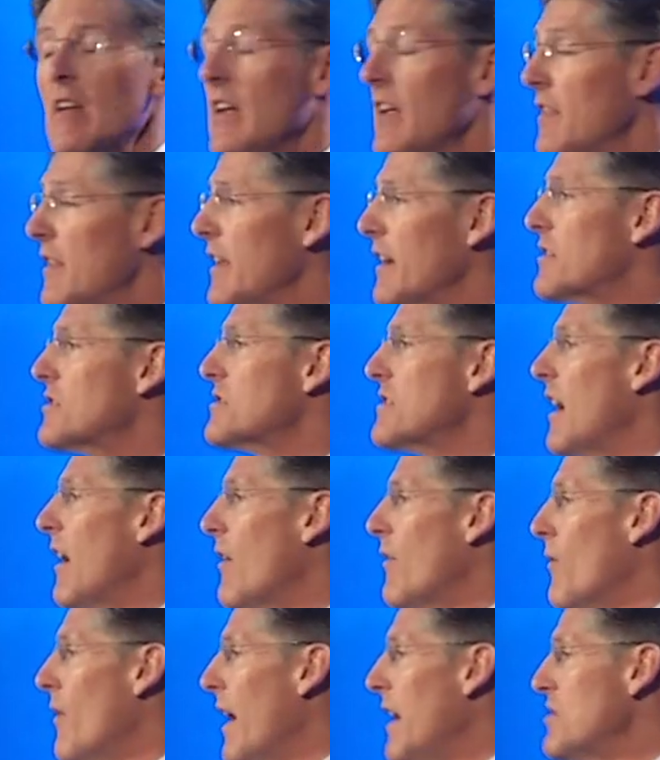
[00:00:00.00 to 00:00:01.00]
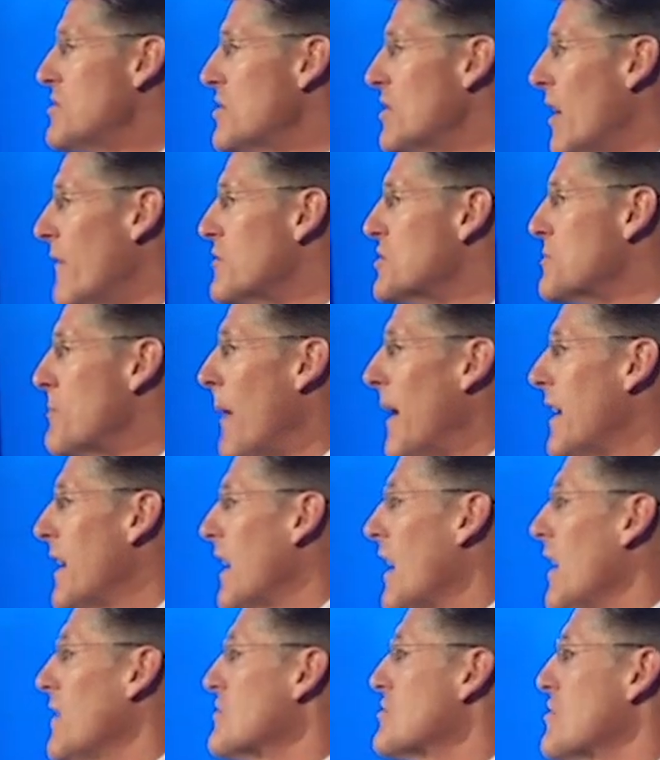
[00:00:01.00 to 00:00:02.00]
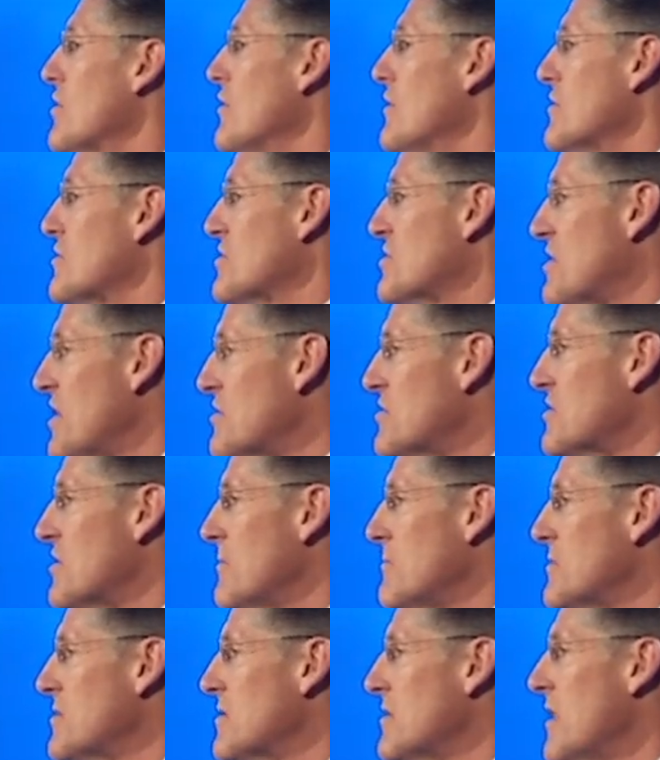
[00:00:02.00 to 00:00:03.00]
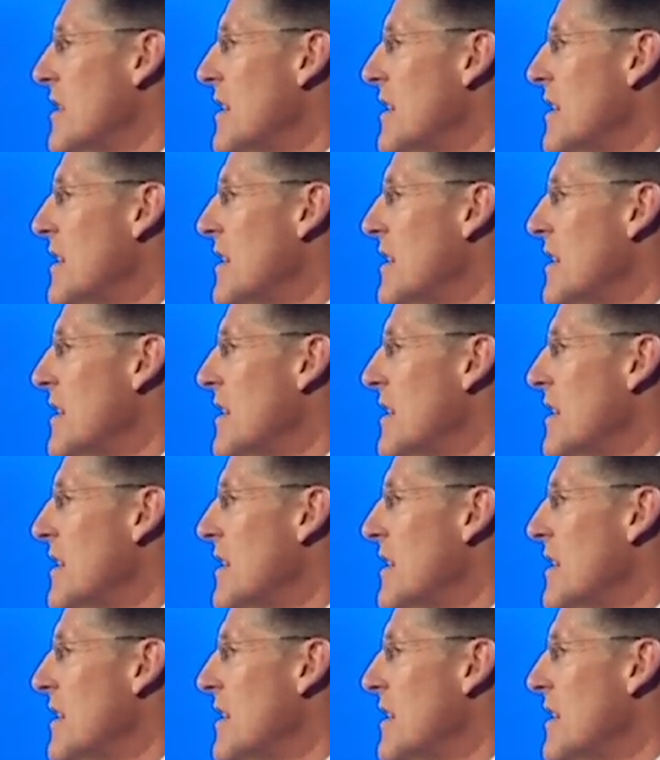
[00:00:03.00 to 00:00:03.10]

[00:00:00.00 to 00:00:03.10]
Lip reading: the acceleration of spending on certain systems,